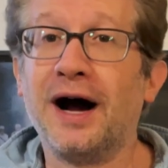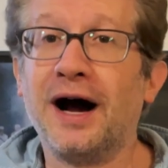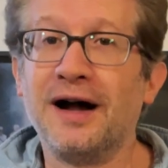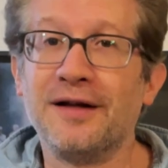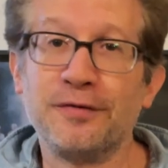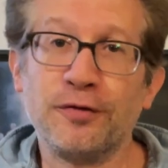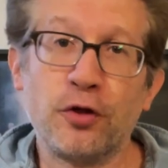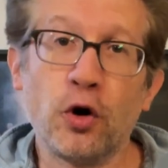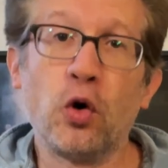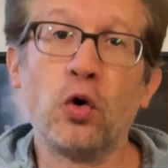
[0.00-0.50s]

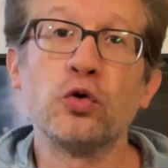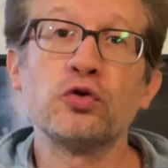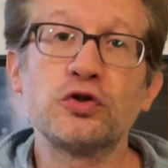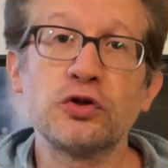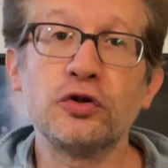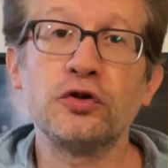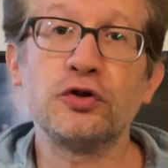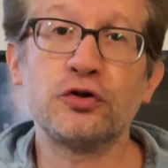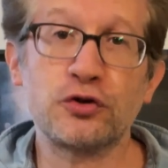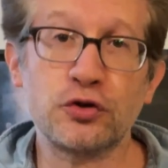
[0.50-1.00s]
those are
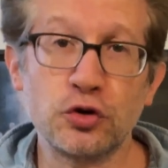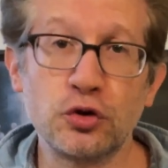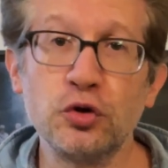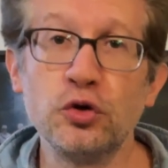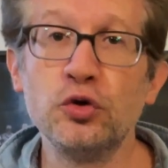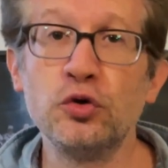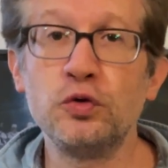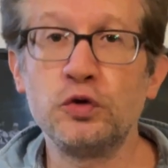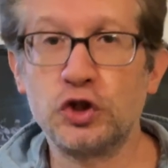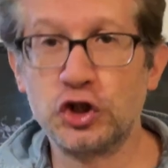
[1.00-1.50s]
the
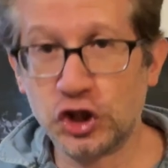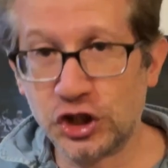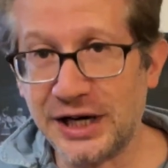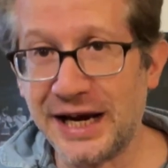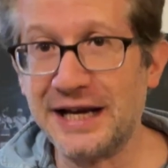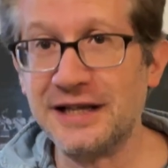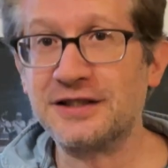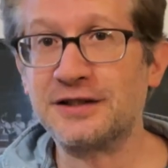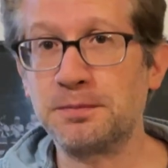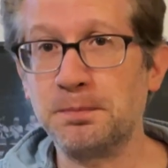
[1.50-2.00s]
2
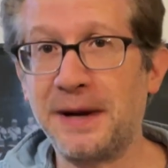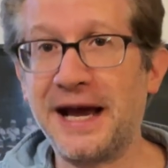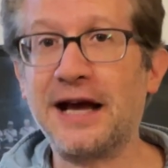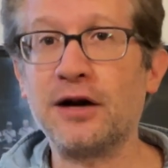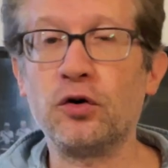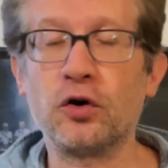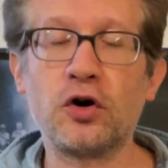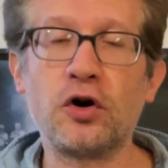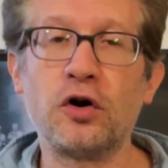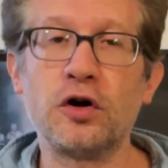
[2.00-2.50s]
Chase
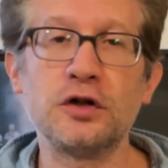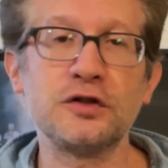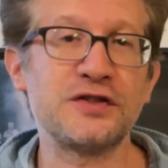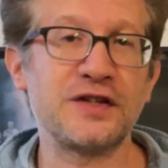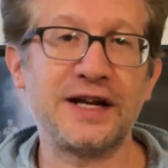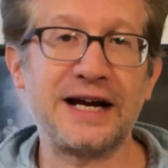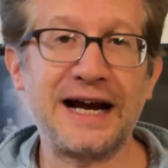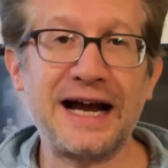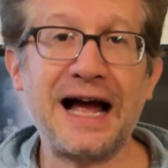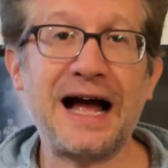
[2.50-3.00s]
Mantle cards
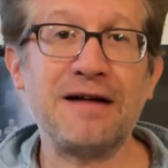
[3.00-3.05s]
that I have